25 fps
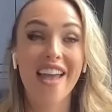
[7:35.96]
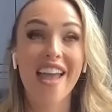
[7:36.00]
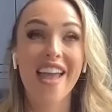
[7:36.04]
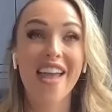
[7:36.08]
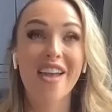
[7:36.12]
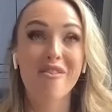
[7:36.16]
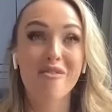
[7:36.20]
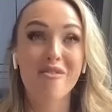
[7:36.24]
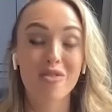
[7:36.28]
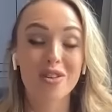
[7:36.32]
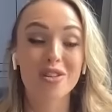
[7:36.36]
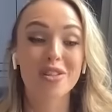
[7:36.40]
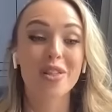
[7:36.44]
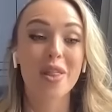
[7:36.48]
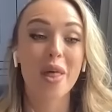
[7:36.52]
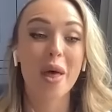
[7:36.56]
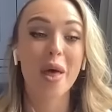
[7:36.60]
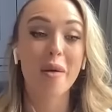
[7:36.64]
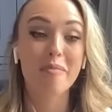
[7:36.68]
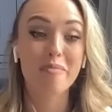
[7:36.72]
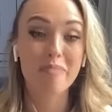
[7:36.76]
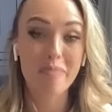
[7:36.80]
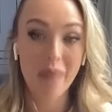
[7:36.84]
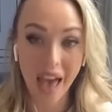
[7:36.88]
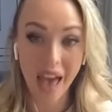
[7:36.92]
it was
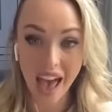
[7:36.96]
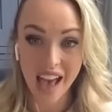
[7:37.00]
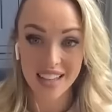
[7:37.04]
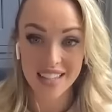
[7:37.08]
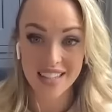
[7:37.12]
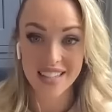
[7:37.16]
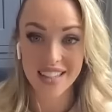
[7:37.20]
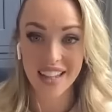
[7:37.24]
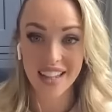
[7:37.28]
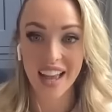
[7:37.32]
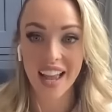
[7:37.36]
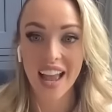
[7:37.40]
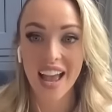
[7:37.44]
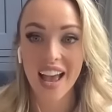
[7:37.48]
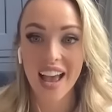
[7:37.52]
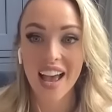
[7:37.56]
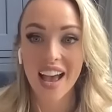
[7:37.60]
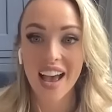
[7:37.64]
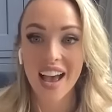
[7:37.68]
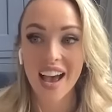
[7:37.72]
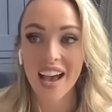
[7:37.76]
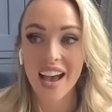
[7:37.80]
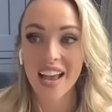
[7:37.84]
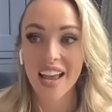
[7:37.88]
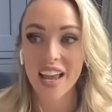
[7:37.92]
the best like
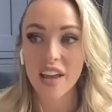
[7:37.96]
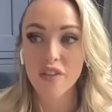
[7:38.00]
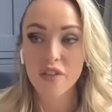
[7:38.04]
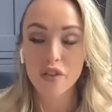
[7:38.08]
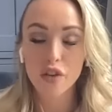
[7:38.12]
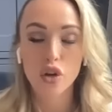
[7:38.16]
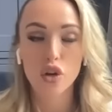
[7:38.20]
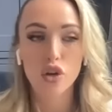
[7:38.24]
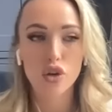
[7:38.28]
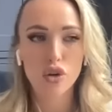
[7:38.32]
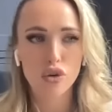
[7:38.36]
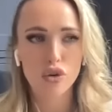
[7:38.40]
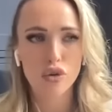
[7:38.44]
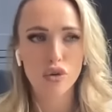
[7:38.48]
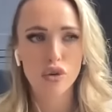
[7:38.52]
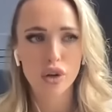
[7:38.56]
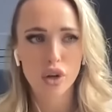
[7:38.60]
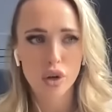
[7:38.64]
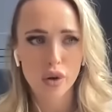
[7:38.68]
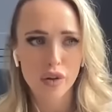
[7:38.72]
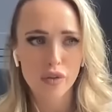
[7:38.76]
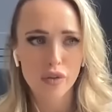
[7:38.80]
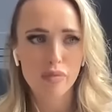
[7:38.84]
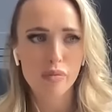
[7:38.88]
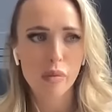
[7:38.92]
if you
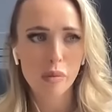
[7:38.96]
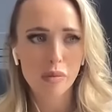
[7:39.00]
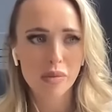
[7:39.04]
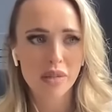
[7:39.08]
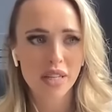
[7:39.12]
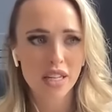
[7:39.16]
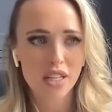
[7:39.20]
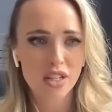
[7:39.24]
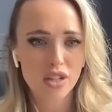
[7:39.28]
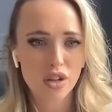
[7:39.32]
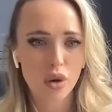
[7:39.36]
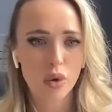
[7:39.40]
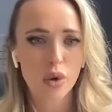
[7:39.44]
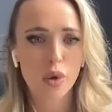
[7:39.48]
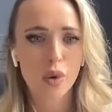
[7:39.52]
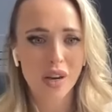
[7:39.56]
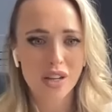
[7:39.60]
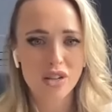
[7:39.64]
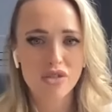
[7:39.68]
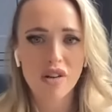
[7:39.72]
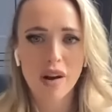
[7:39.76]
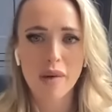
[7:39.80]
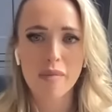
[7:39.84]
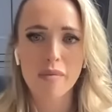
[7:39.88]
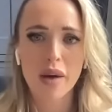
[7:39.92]
you know if mom says no you
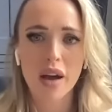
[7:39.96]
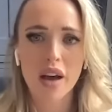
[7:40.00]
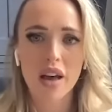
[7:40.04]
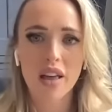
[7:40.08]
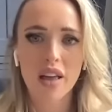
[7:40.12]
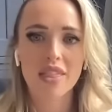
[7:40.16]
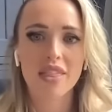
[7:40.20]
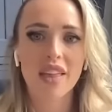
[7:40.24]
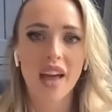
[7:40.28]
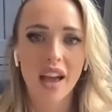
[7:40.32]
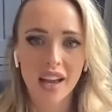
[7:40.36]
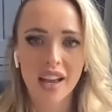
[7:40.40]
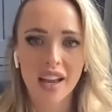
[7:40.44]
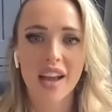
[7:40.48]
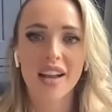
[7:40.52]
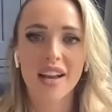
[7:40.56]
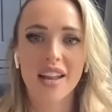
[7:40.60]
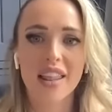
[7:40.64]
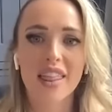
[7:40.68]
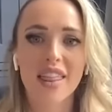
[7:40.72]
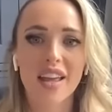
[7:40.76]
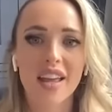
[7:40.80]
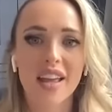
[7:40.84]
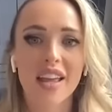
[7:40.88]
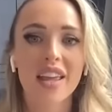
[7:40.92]
ask grandma that
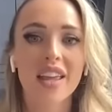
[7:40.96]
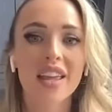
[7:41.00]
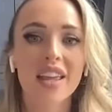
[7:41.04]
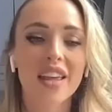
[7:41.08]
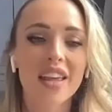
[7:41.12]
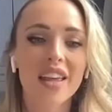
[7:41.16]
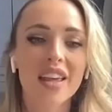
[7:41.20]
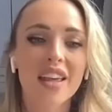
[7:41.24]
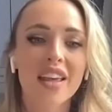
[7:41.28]
kind of thing